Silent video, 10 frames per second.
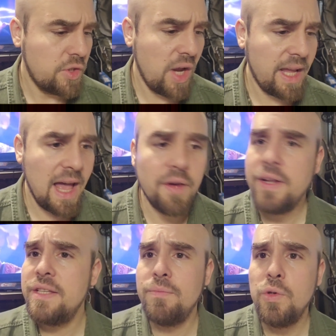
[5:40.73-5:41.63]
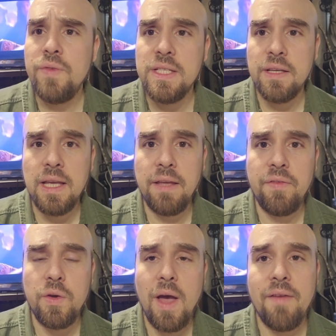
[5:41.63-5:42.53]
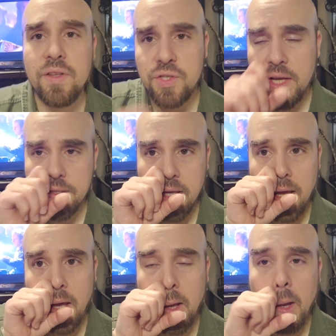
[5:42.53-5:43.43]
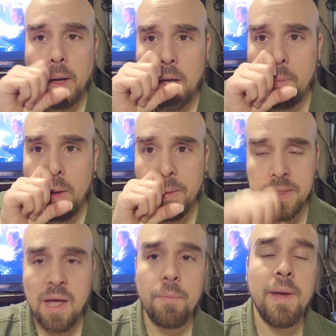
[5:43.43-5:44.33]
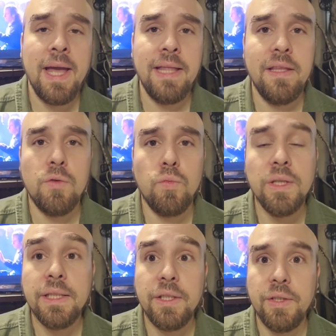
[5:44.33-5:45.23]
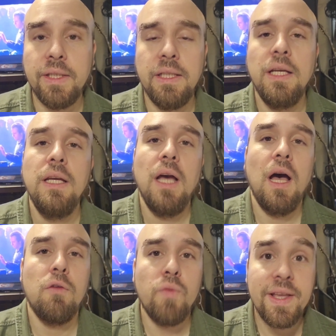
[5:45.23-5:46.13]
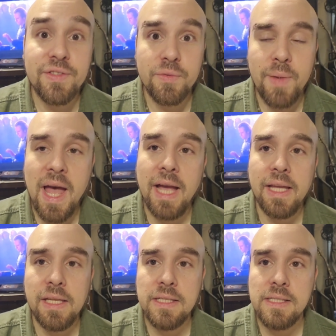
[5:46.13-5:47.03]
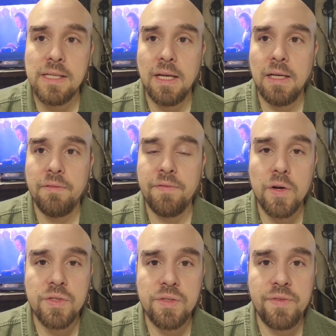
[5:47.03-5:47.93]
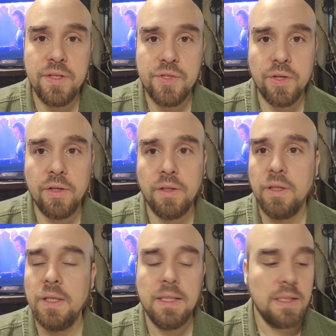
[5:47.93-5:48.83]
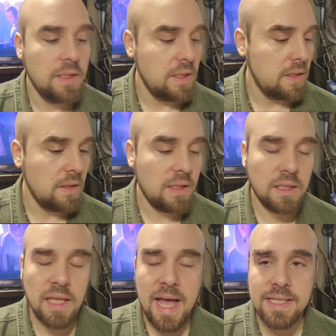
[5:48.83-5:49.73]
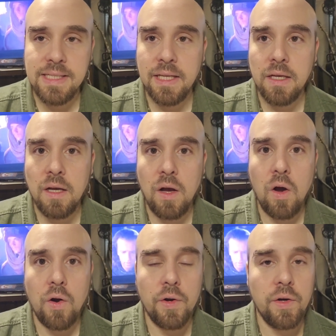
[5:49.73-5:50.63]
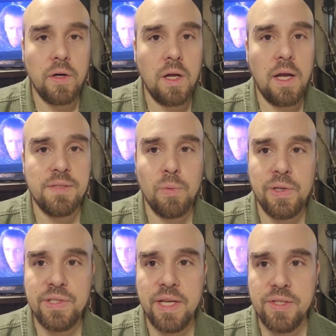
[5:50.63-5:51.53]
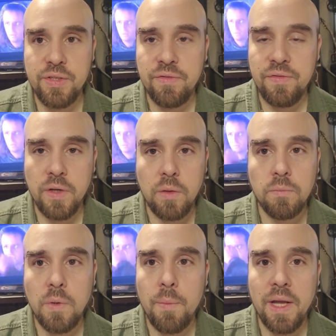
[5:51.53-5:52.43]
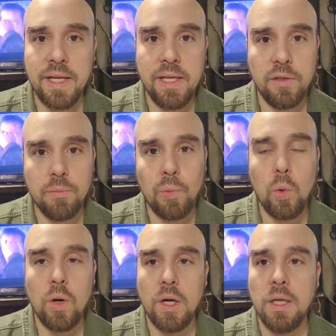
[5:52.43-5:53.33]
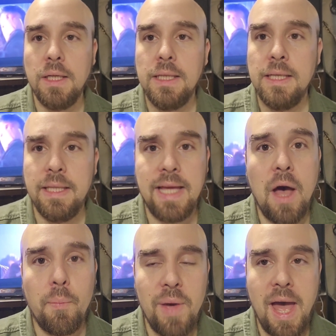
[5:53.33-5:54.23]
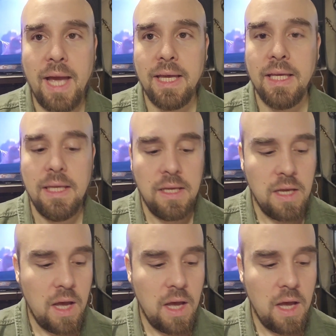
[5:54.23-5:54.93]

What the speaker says: Check out his movies if you have the chance. A couple off the top of my head that are really good. Razorback, his first feature classic horror exploitation film about a killer boar in the outback.